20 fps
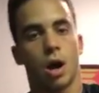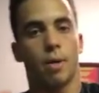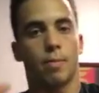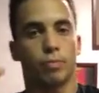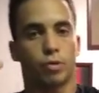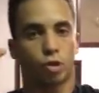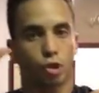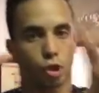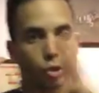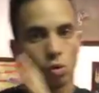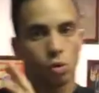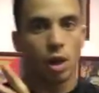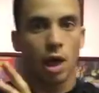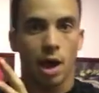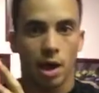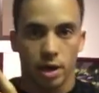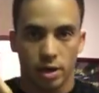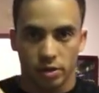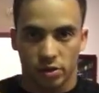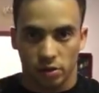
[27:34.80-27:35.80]
two
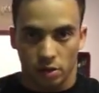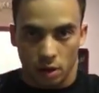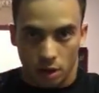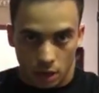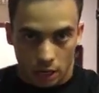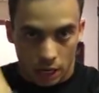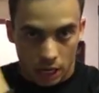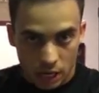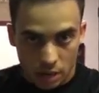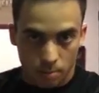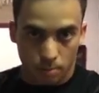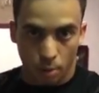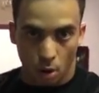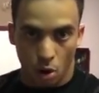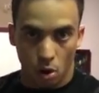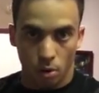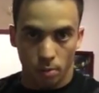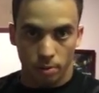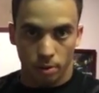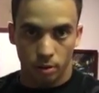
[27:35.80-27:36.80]
lights, a heat
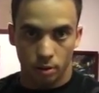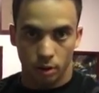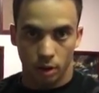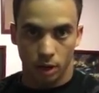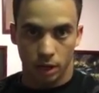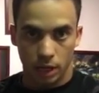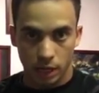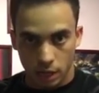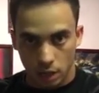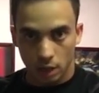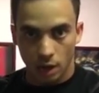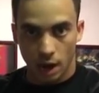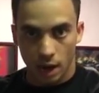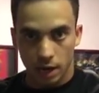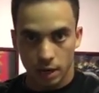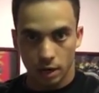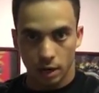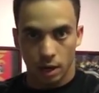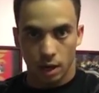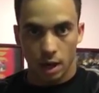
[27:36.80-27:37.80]
bulb, a heat
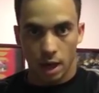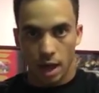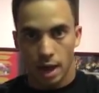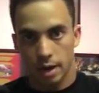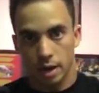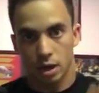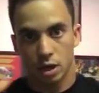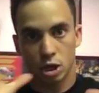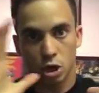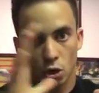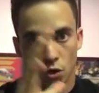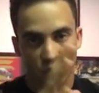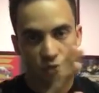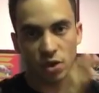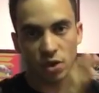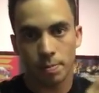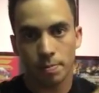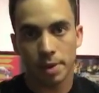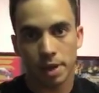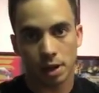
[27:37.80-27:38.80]
light, and a
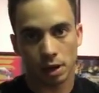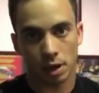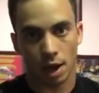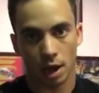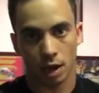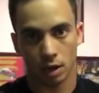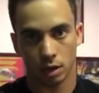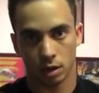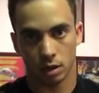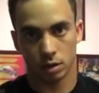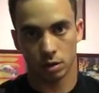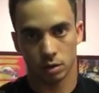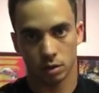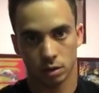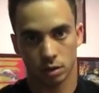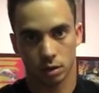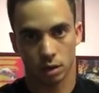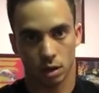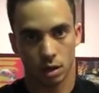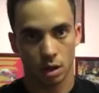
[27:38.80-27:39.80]
UVB light.
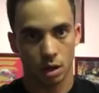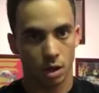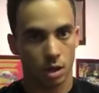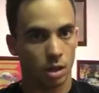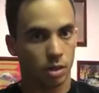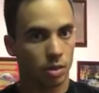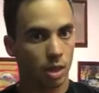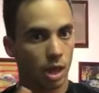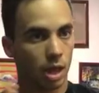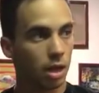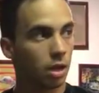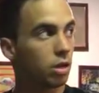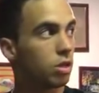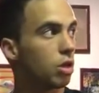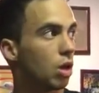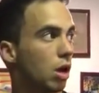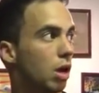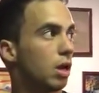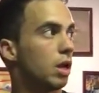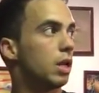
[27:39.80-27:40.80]
Then you're
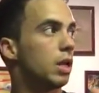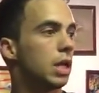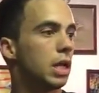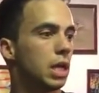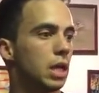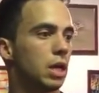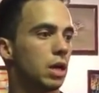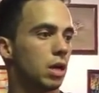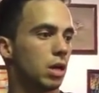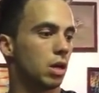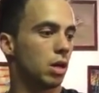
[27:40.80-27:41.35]
gonna need